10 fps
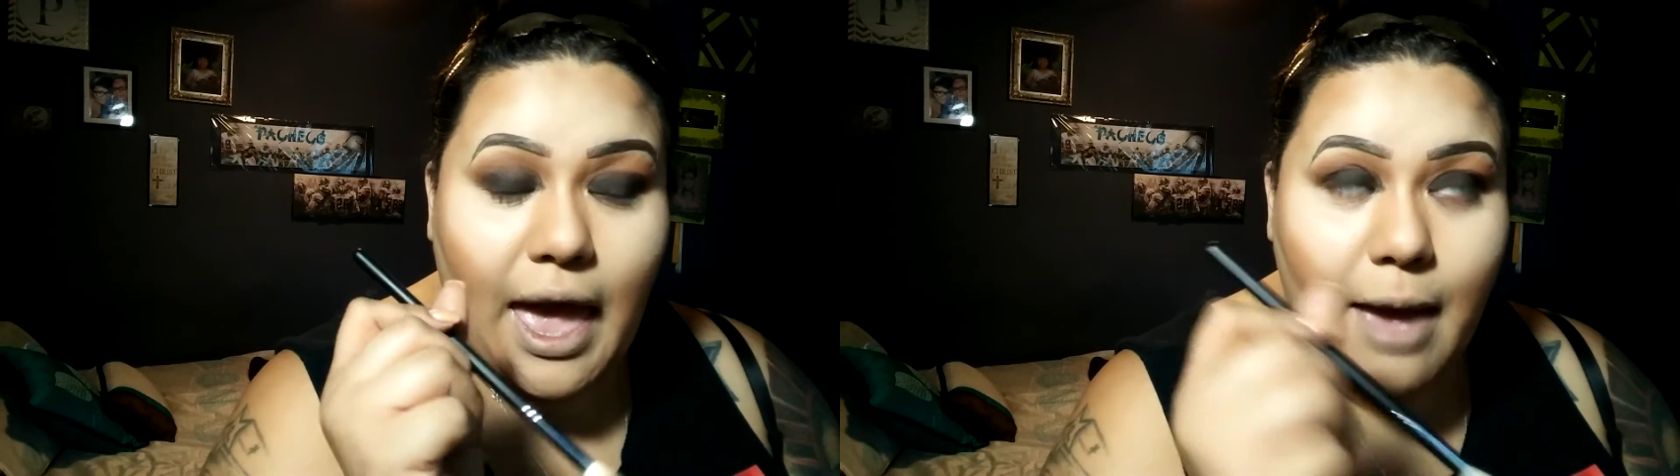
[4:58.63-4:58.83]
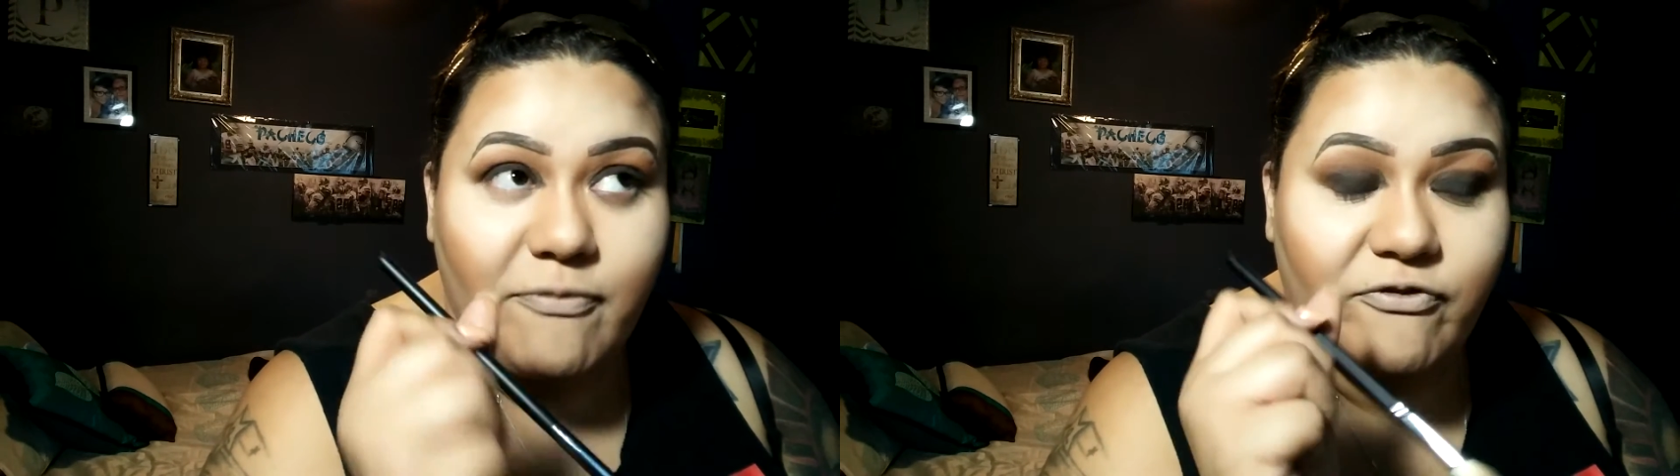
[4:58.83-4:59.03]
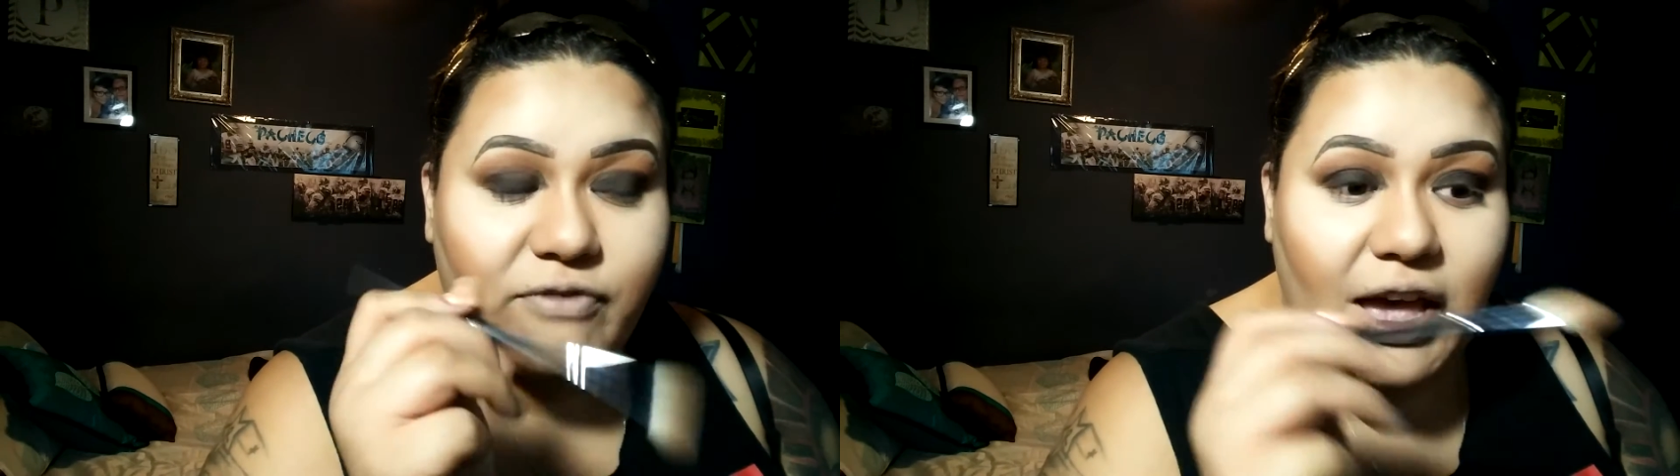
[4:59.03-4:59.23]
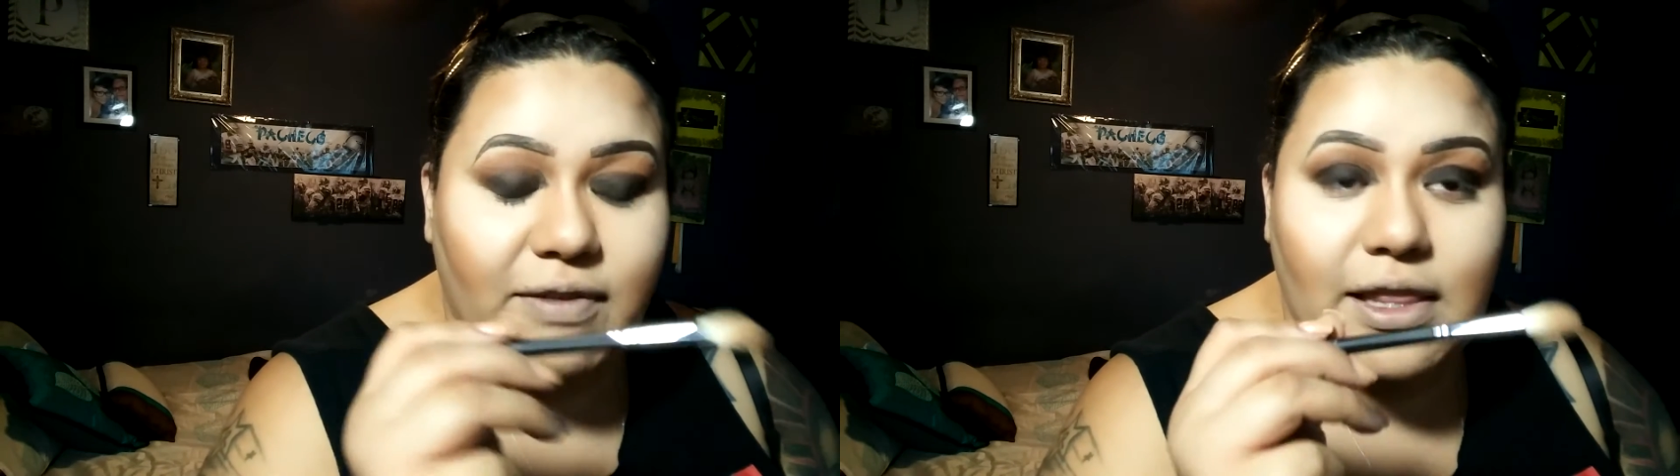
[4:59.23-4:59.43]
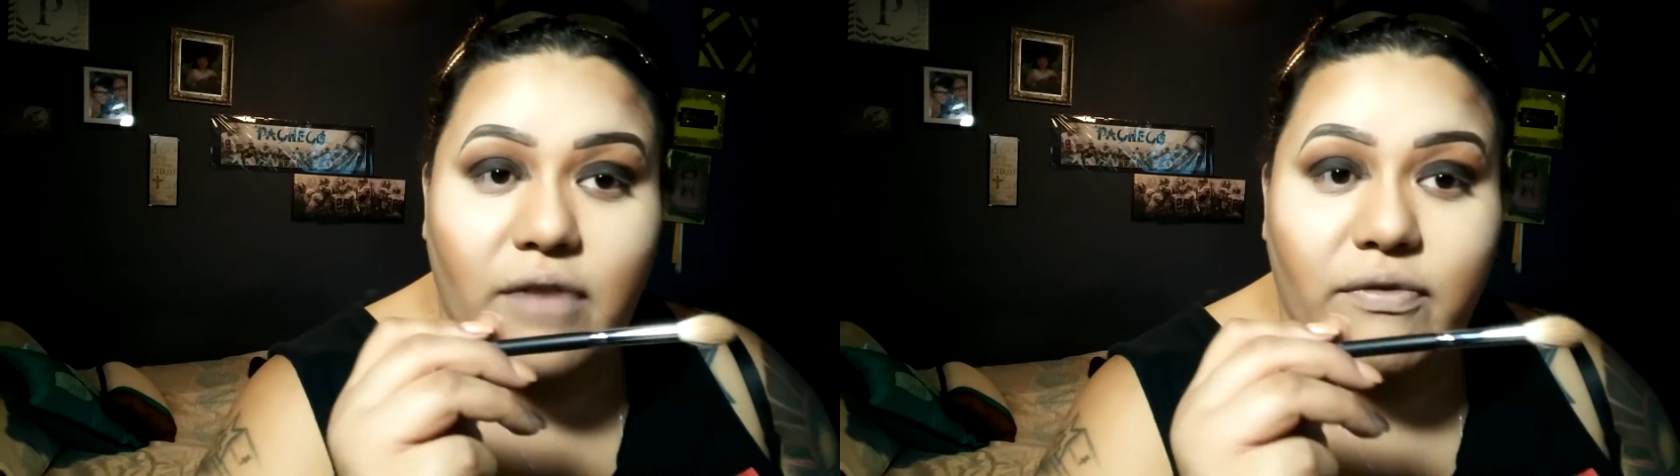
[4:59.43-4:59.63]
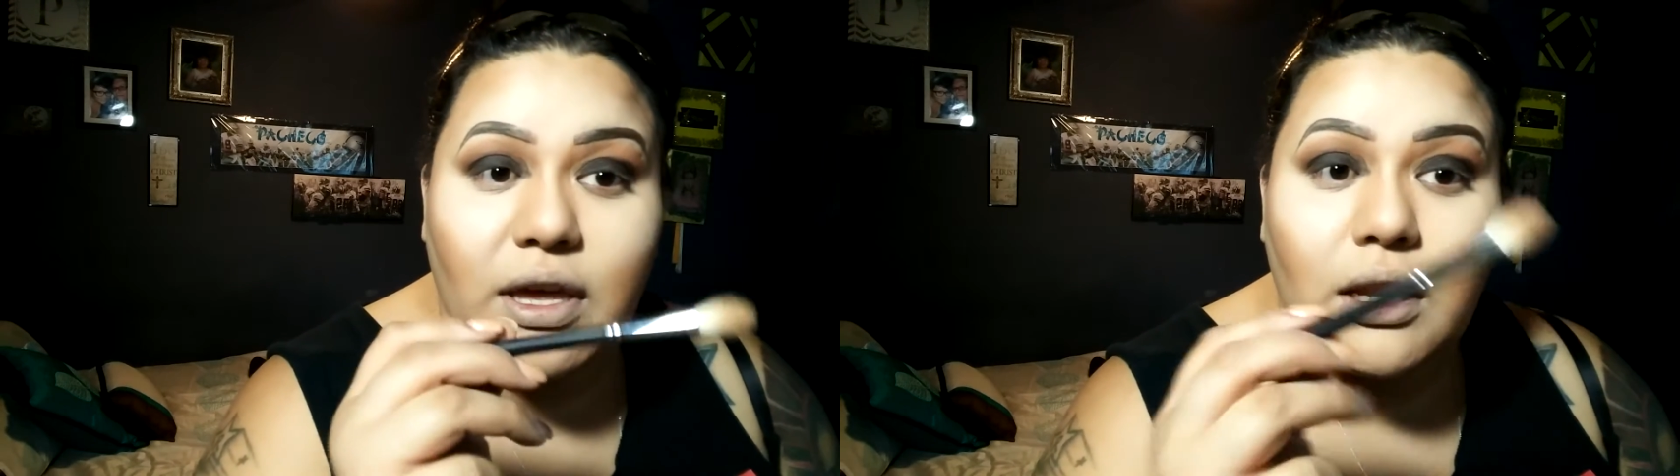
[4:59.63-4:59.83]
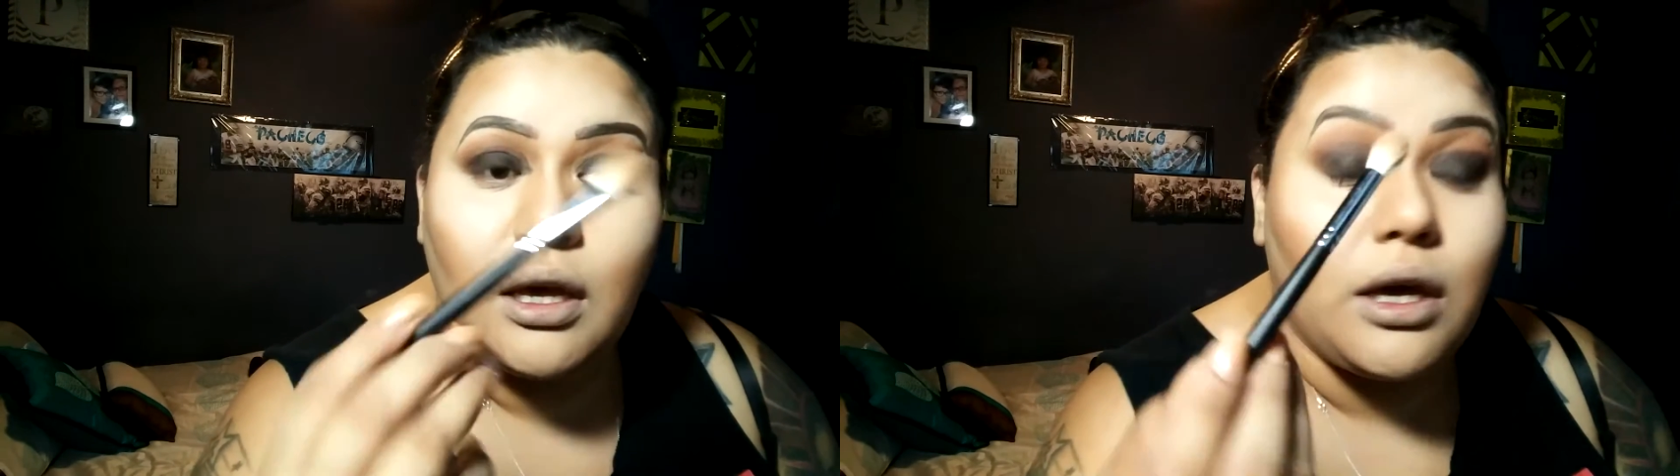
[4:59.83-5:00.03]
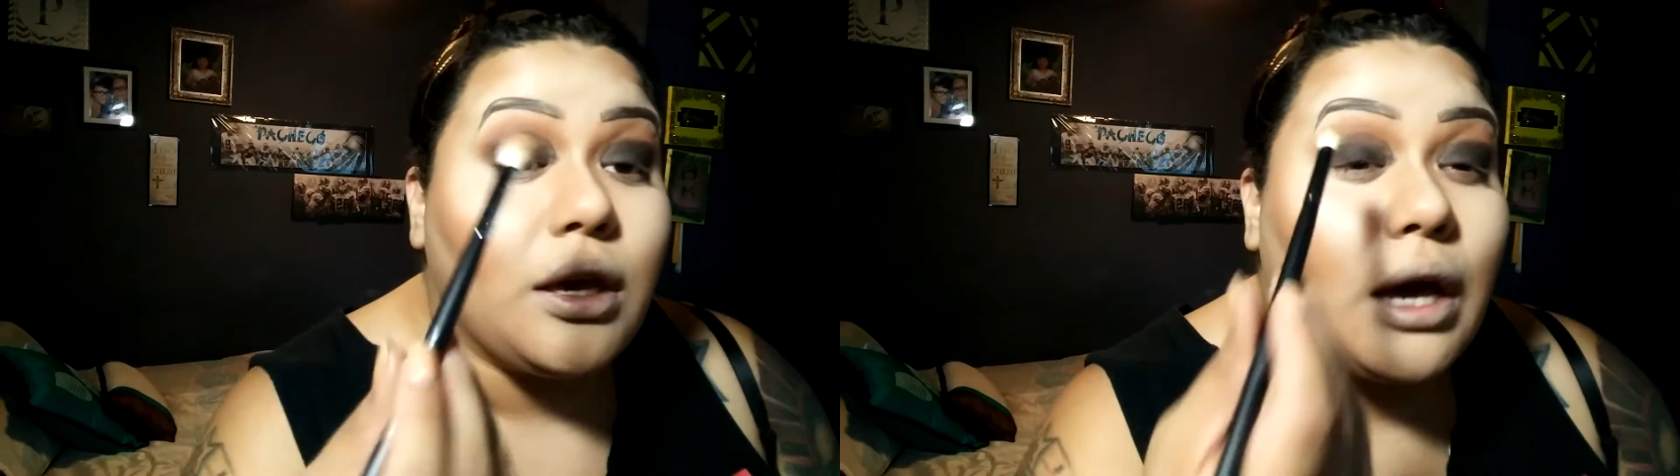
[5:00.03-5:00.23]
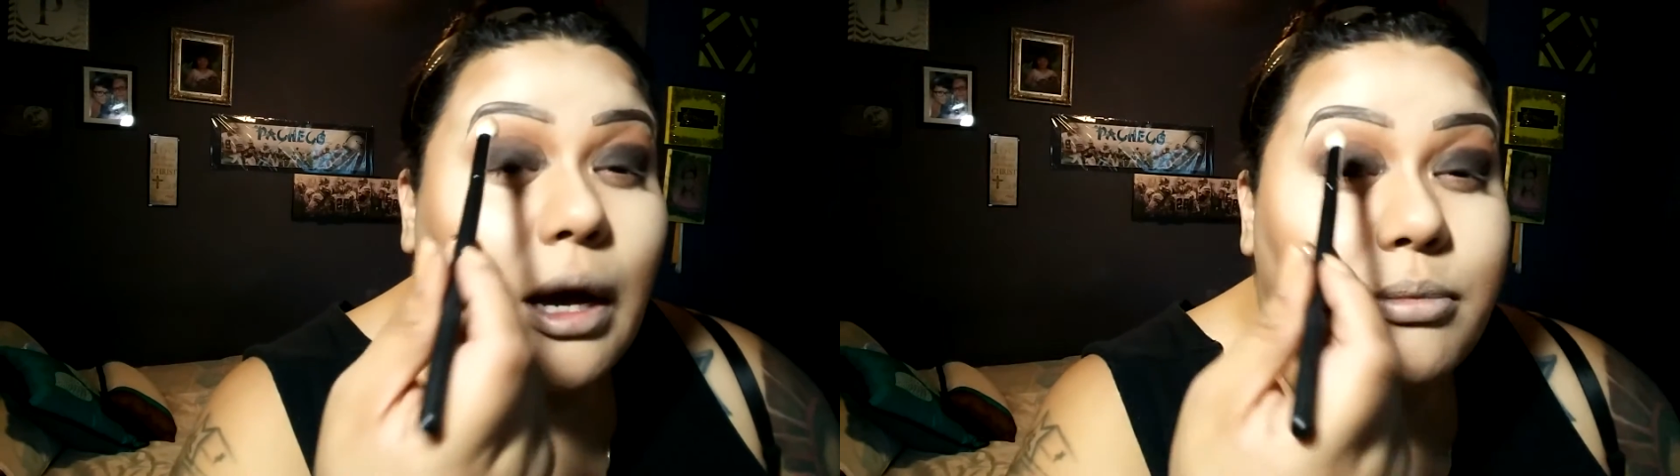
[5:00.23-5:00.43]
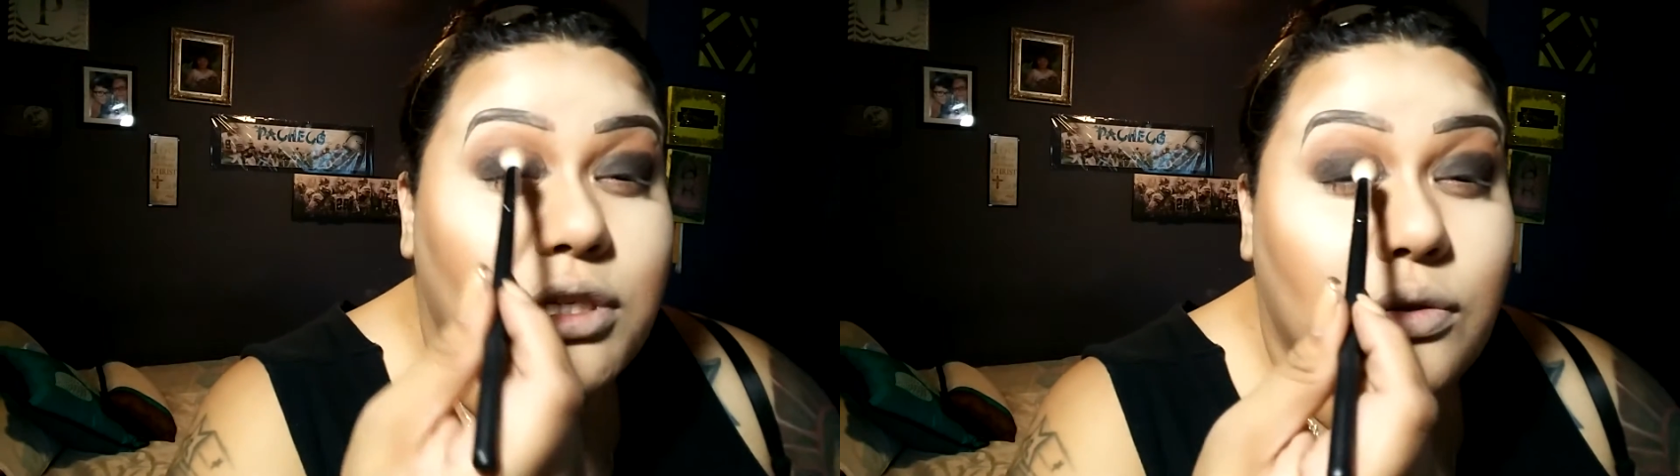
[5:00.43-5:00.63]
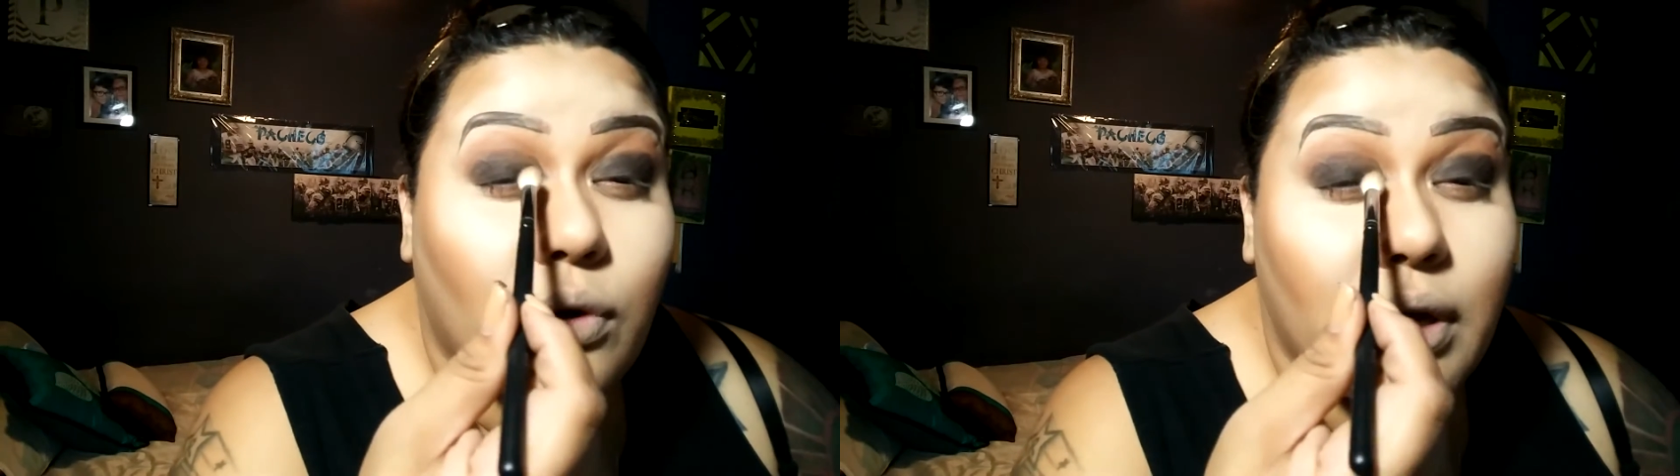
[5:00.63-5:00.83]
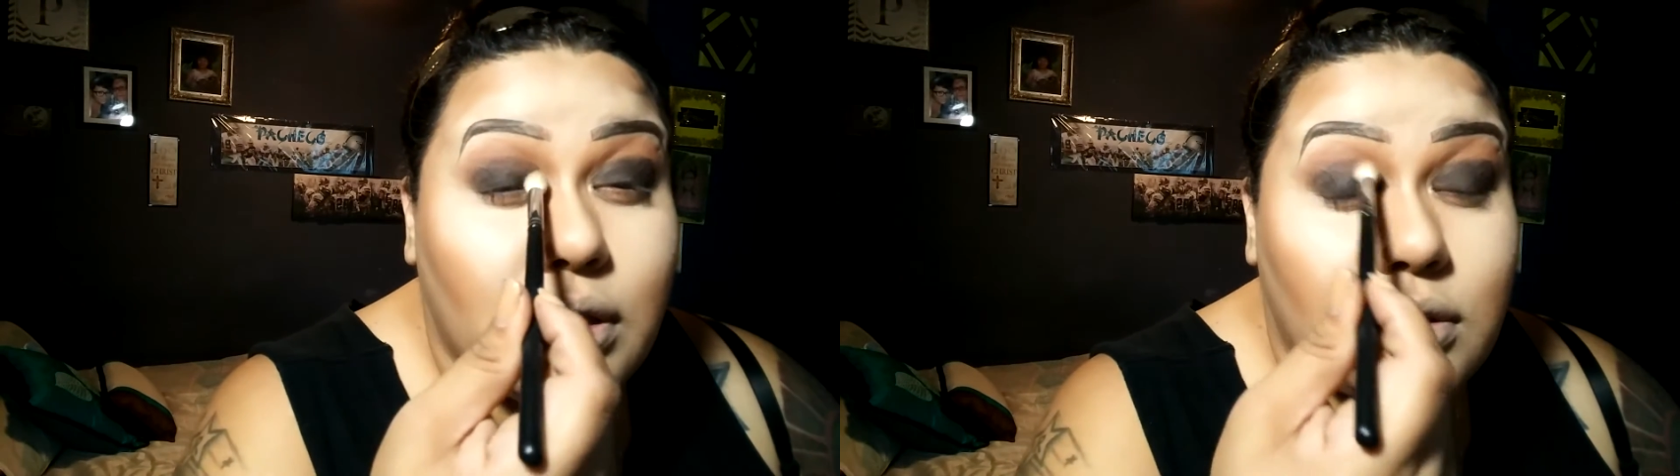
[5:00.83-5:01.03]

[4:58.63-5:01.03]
M511, I'm just going